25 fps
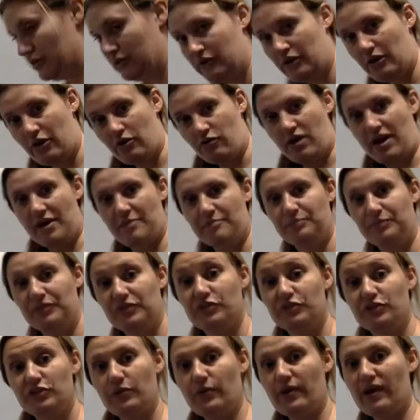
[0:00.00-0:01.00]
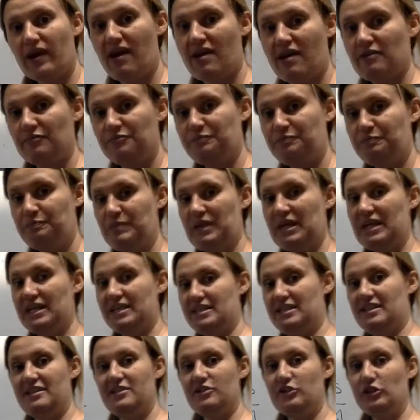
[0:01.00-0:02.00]
Okay, so again, because
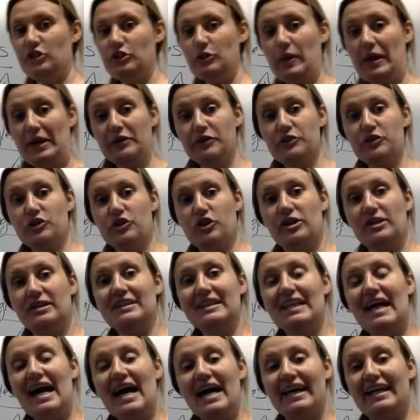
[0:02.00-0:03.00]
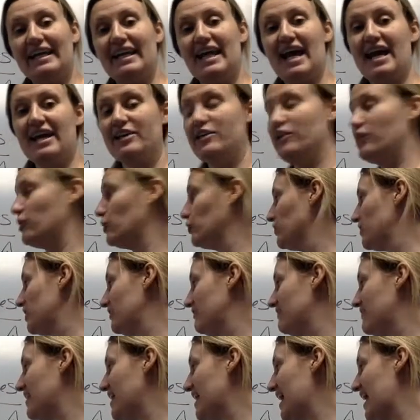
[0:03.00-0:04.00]
these two angles are on a line, I know that if
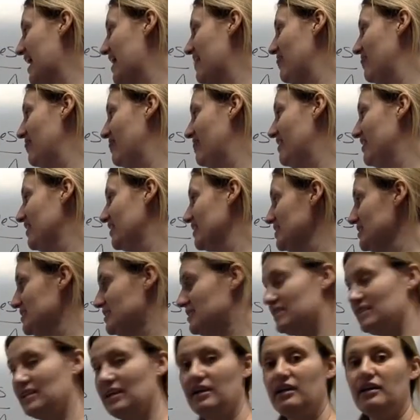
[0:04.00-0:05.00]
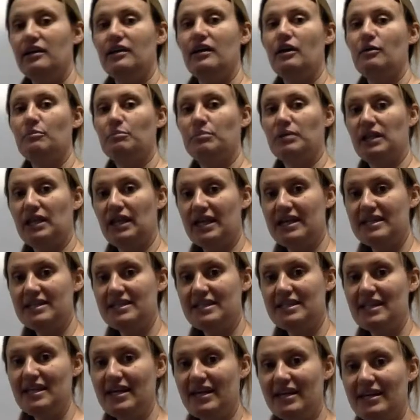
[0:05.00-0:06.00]
I add this plus
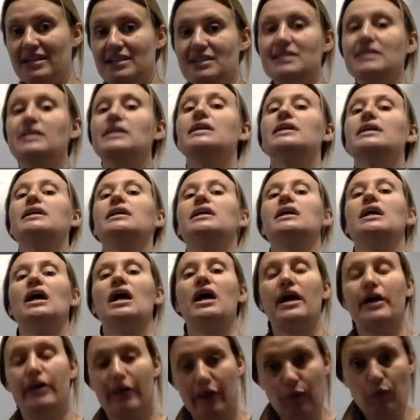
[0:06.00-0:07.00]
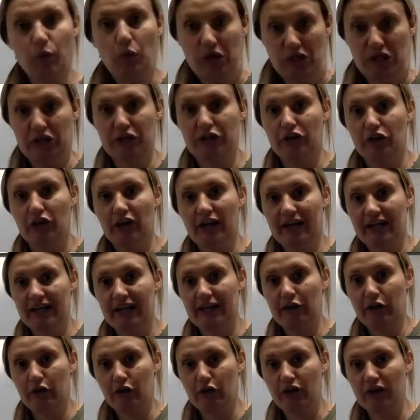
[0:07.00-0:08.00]
this, I get 180
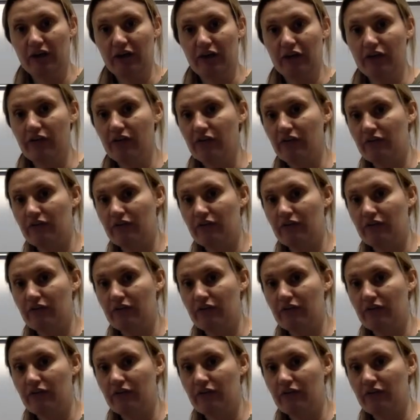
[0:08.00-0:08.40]
degrees,